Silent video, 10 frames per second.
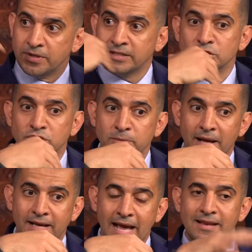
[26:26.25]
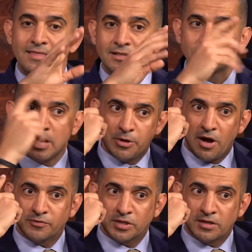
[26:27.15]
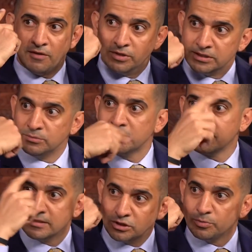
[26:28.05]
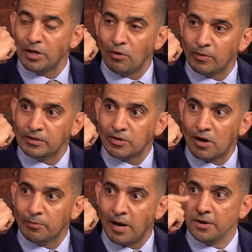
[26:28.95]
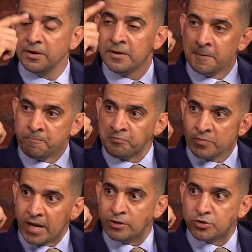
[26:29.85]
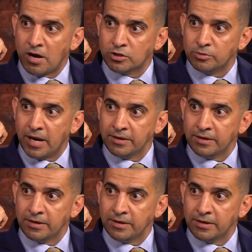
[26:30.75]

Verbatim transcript: So it doesn't seem like anything's coming off the cuff. It seems like this has been already thought about and talked